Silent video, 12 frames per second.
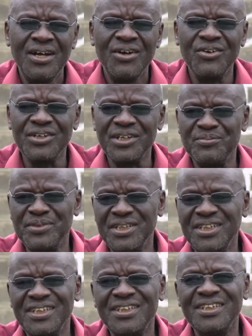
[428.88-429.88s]
Okay,
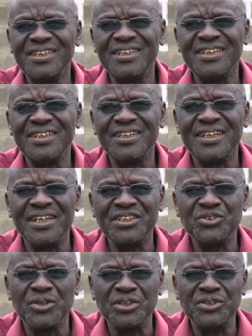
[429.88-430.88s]
mi
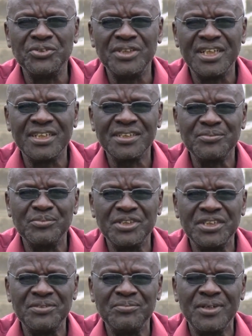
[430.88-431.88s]
naitwa Julius
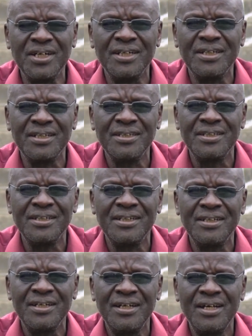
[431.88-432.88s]
Mtimba.
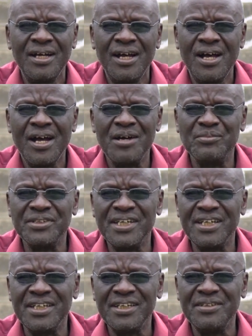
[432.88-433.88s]
I'm
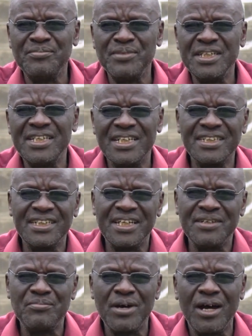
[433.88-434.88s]
the immediate
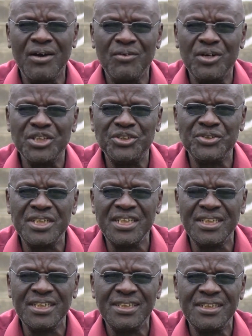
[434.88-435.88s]
neighbor wa
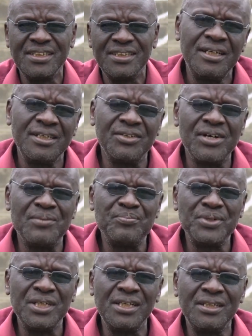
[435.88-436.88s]
Judy. Na we
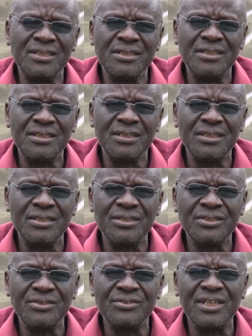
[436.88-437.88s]
appeal
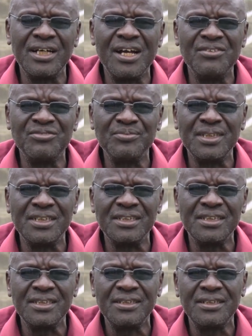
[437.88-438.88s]
to the government